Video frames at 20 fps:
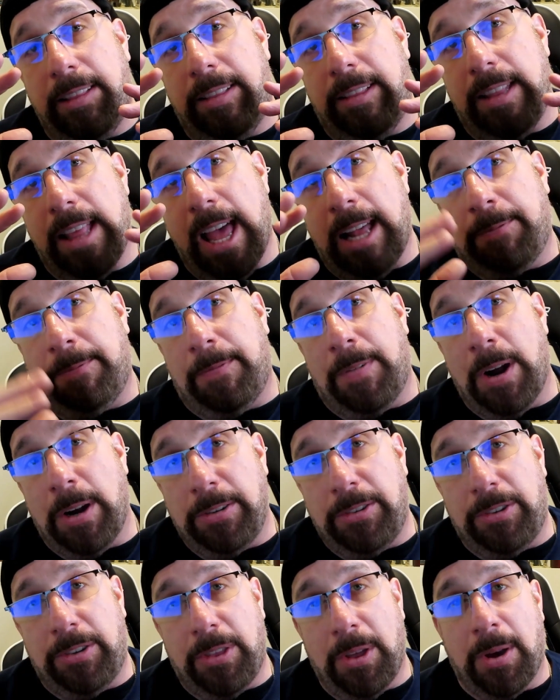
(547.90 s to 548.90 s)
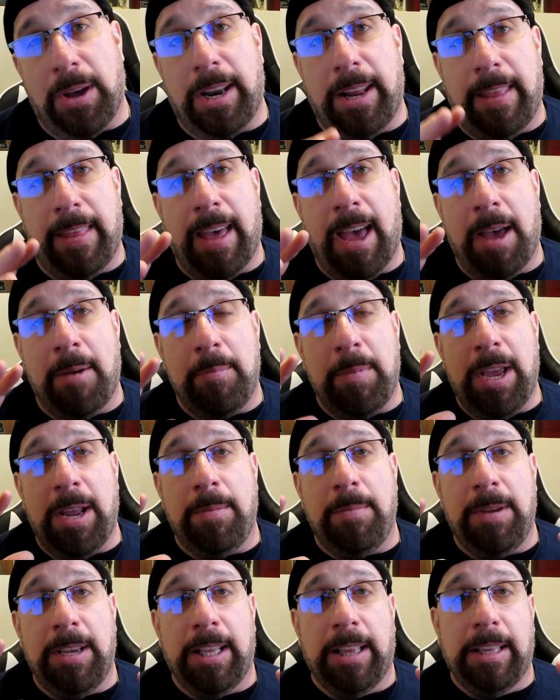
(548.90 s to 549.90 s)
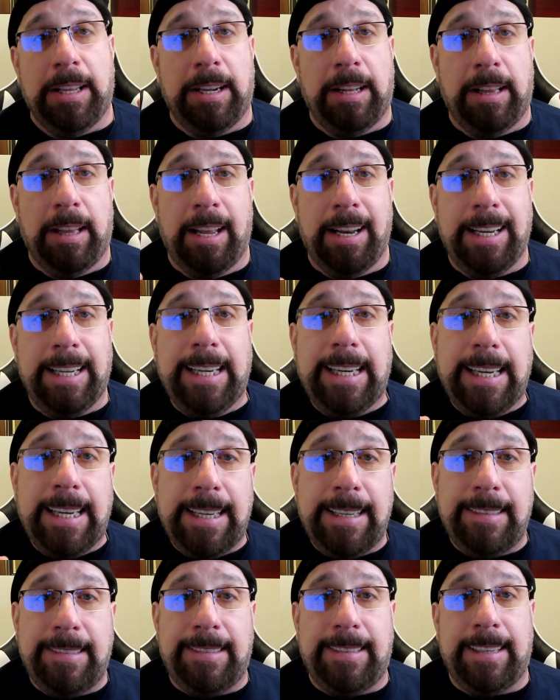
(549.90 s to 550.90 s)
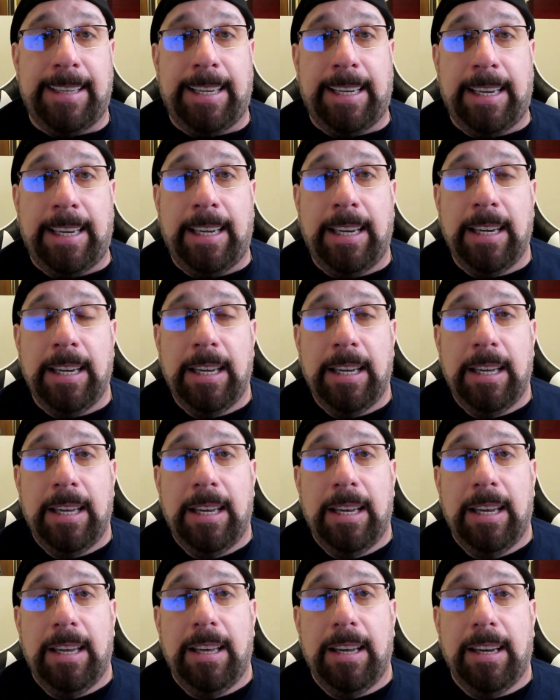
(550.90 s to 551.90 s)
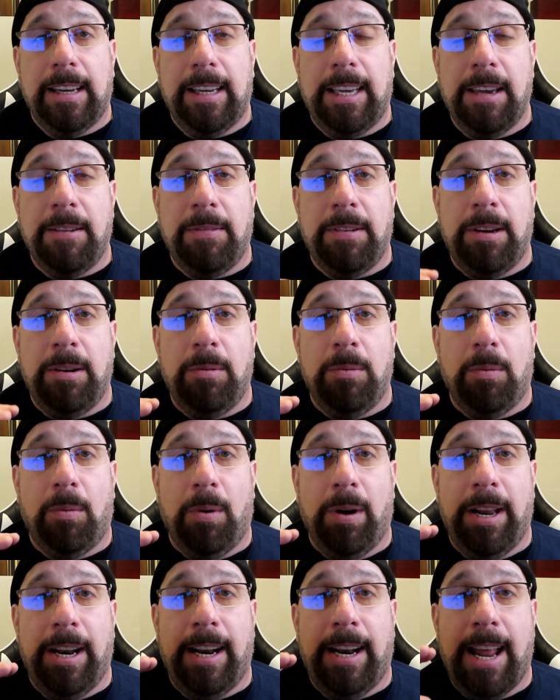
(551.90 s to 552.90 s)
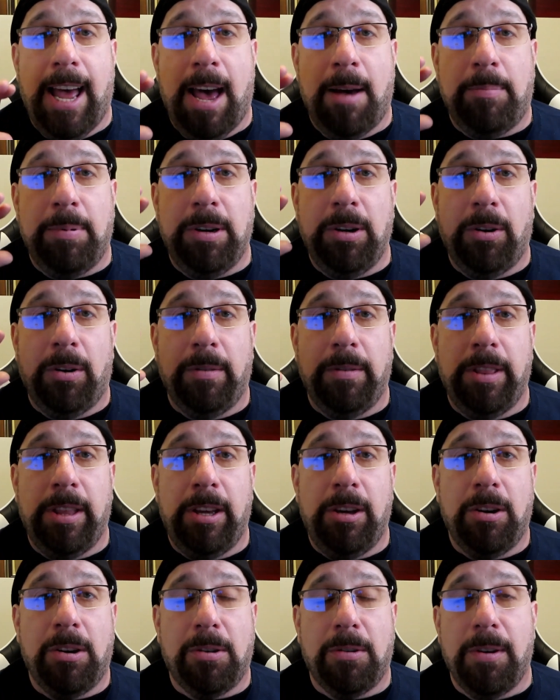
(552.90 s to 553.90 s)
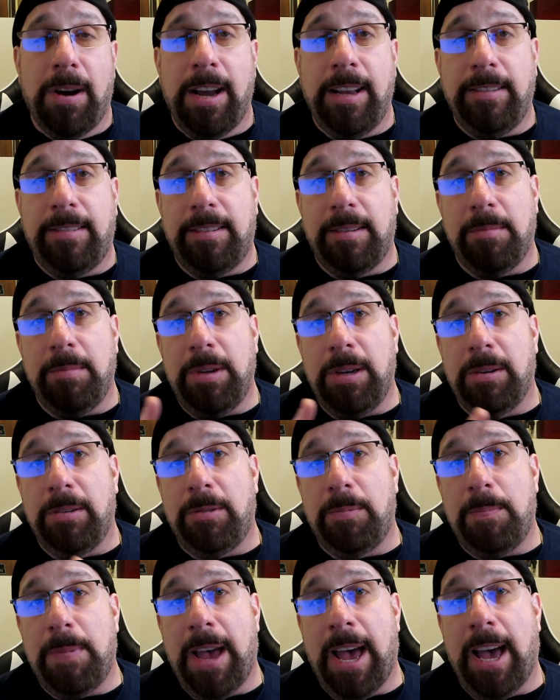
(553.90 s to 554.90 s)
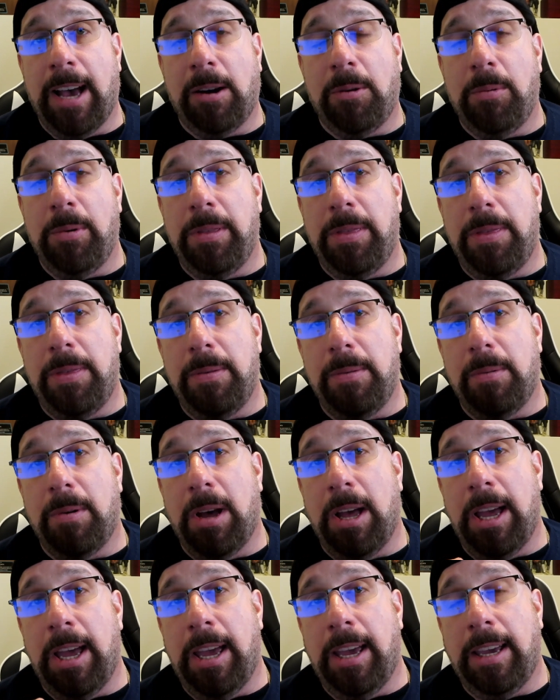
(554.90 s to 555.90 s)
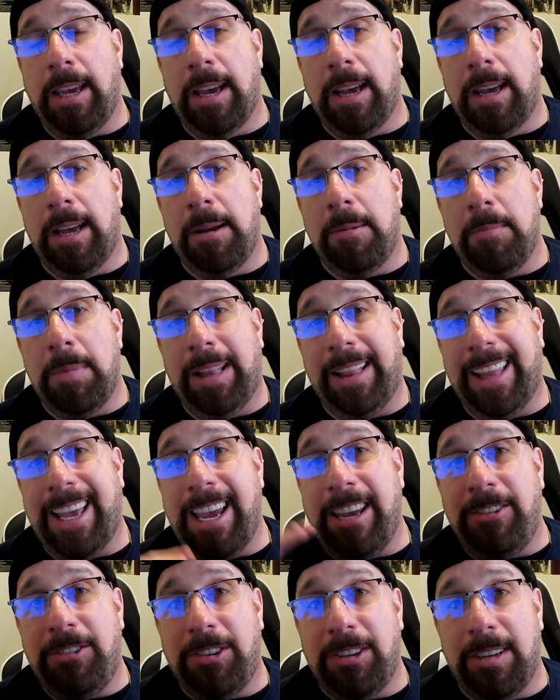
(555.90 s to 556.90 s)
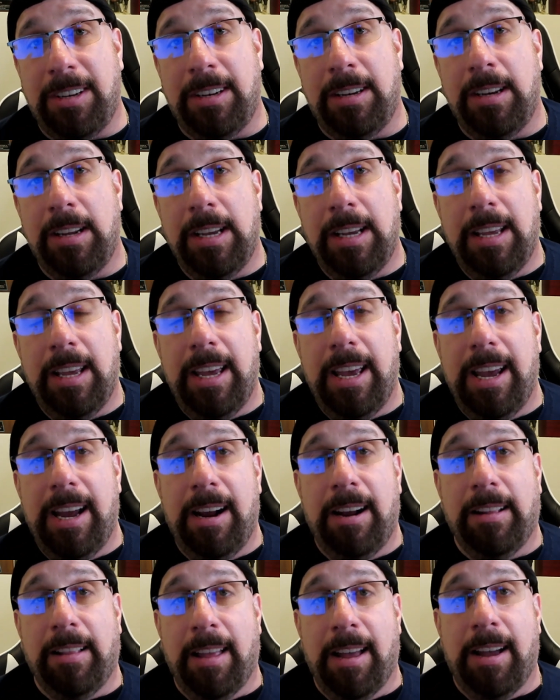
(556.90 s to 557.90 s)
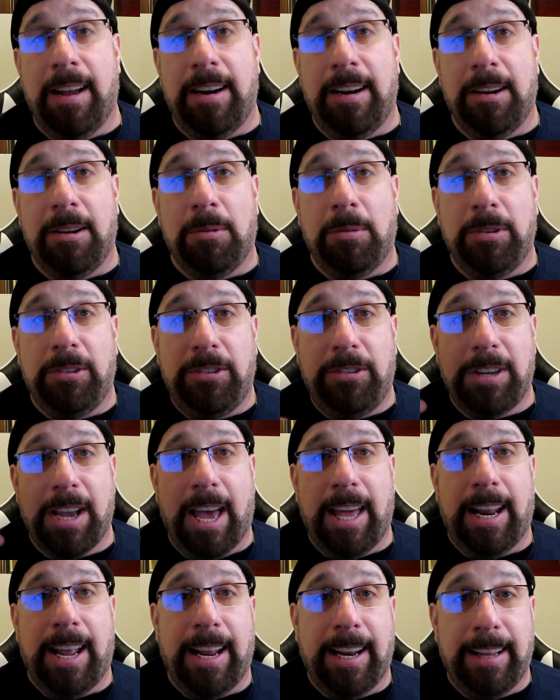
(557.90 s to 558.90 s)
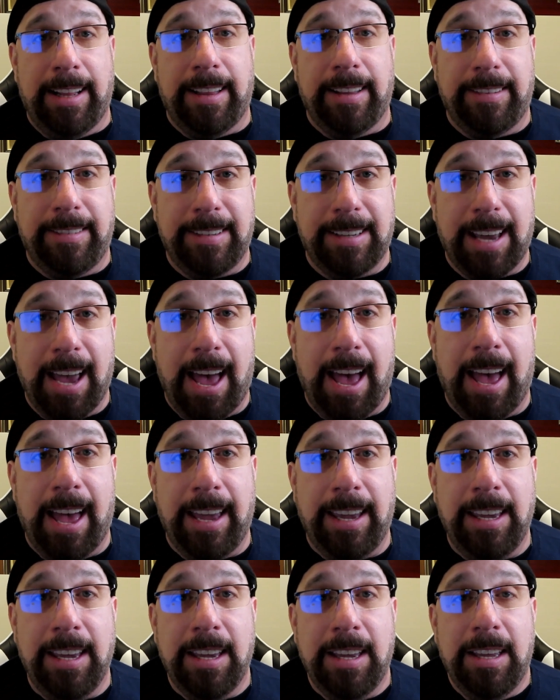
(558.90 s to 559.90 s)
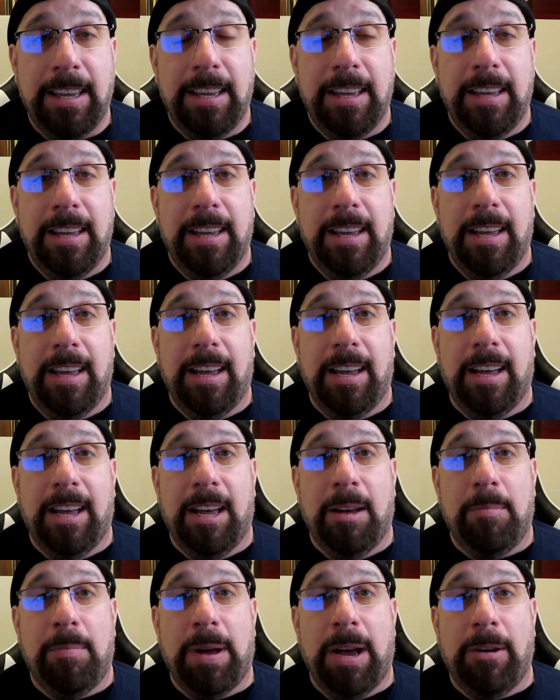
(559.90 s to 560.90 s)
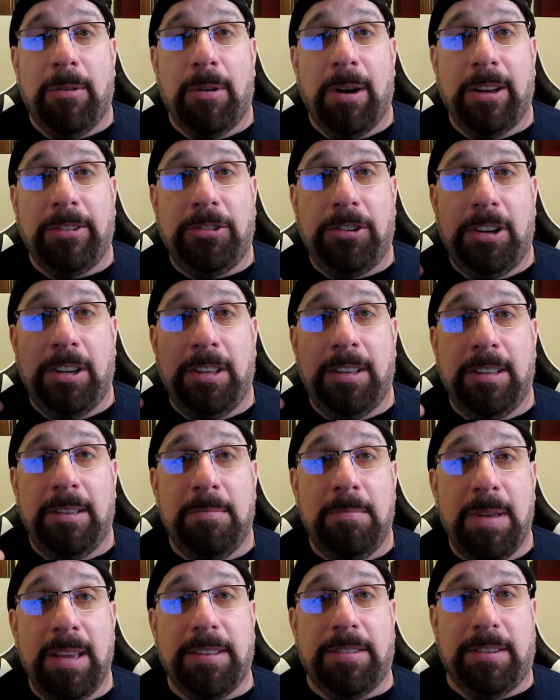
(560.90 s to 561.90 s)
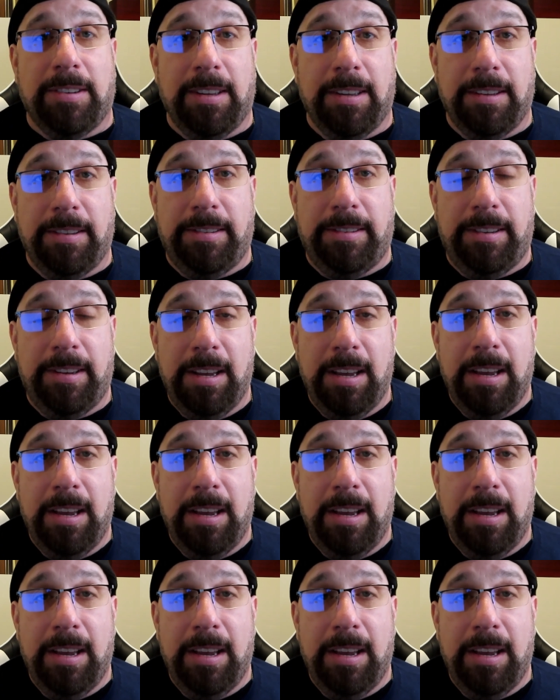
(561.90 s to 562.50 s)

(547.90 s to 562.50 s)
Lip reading: at first thought of that made me a little uneasy, given what had happened over the Ukraine some years back with a Malaysian airliner was shot out of the sky by Russian missiles.